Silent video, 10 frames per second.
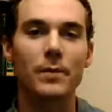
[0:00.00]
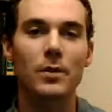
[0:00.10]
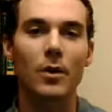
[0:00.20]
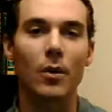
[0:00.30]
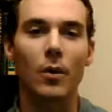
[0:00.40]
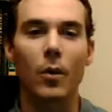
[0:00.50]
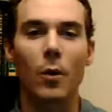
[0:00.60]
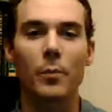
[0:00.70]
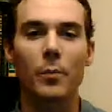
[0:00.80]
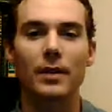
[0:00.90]
So
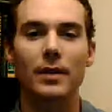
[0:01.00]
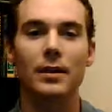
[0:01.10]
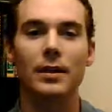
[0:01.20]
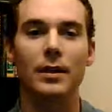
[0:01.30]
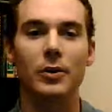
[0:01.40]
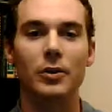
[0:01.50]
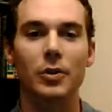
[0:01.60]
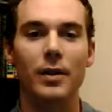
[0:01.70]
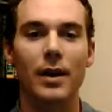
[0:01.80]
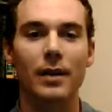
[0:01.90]
hope that you enjoyed
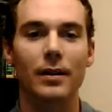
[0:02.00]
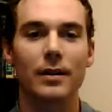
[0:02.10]
that.